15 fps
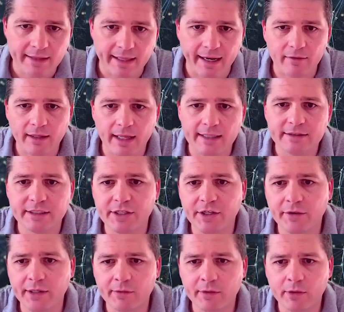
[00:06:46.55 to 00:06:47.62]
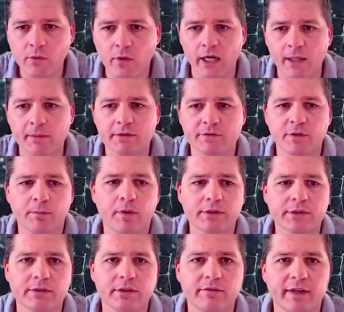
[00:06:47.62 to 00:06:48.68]
that outlines security requirements for
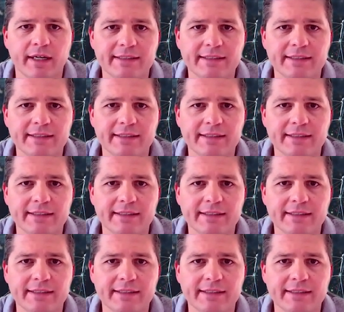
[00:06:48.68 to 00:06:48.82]
personal